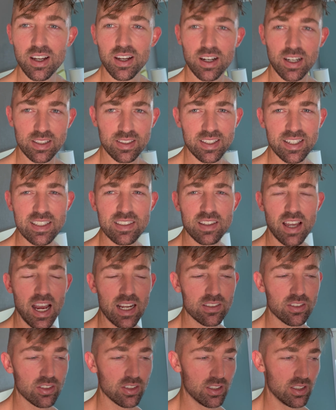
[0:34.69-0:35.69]
Uh, today's
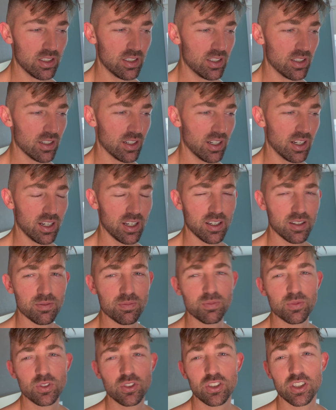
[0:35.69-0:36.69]
actually um,
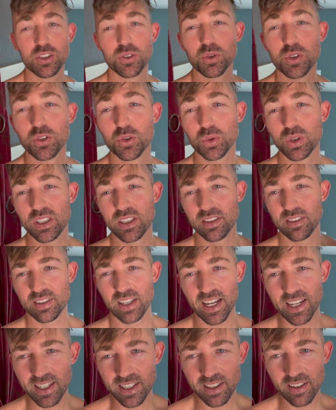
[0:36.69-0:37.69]
January
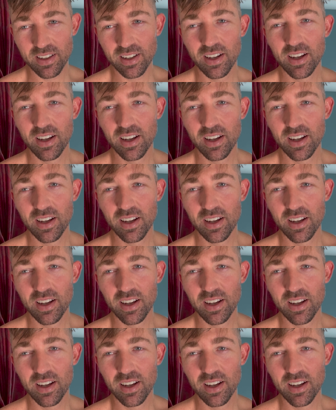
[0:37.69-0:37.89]
22nd,